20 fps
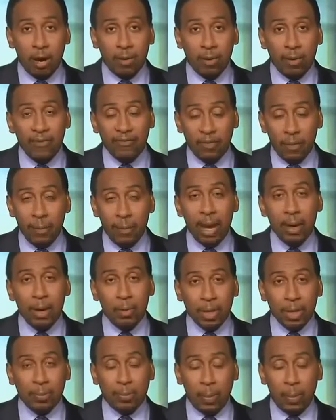all right, for
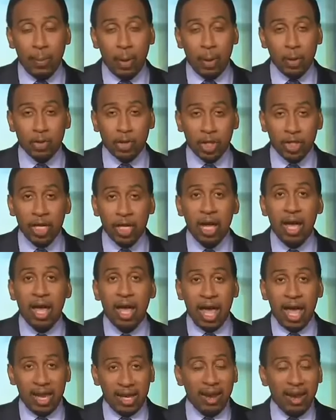Mayweather Promotions,
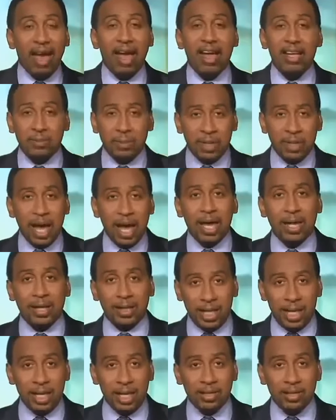and last but
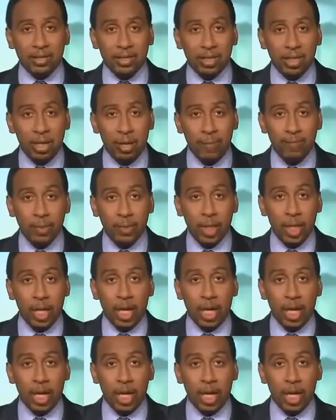not least,